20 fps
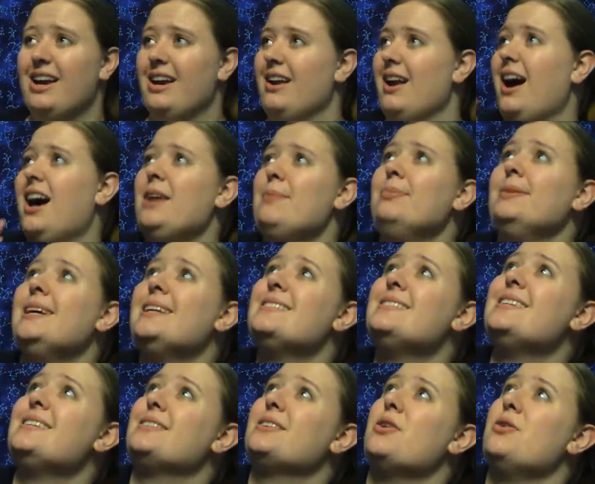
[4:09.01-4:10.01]
God bless
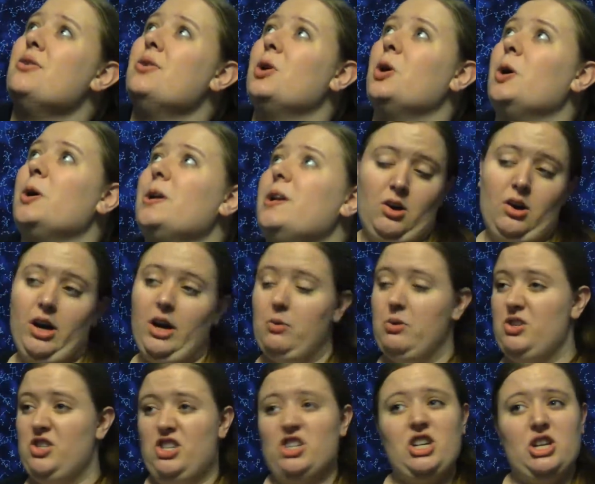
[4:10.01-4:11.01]
Discord. I
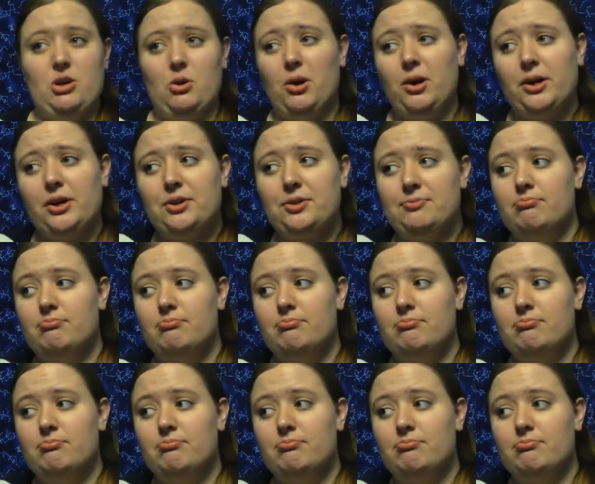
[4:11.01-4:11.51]
went to New York.